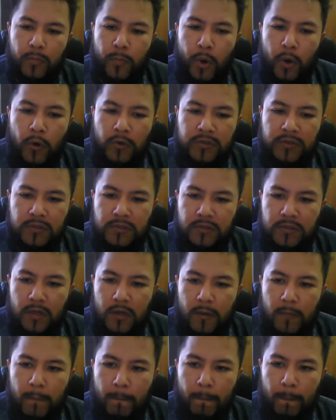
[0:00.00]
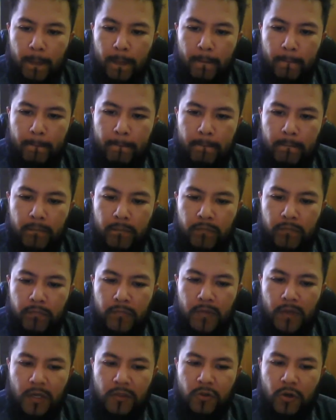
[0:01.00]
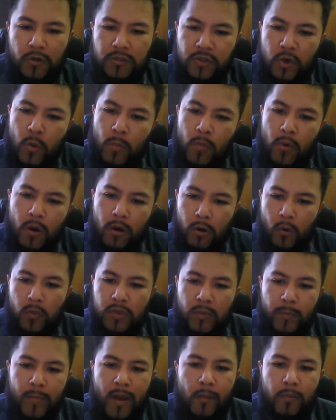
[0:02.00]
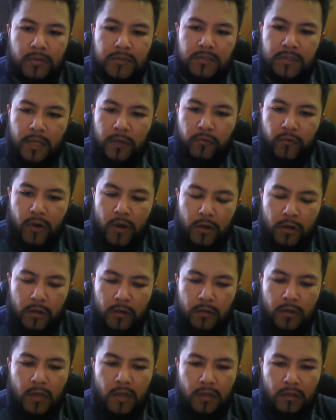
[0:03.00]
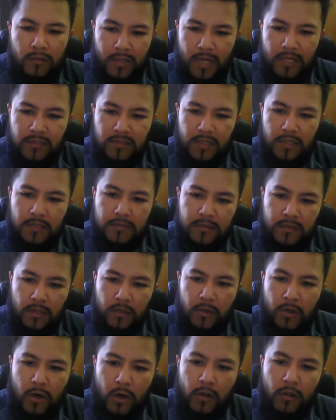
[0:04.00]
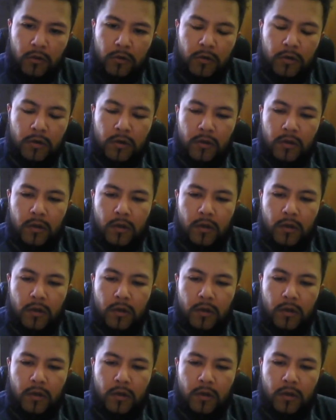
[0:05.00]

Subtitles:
pros is it does go more along with the Bible saying regarding not just skin color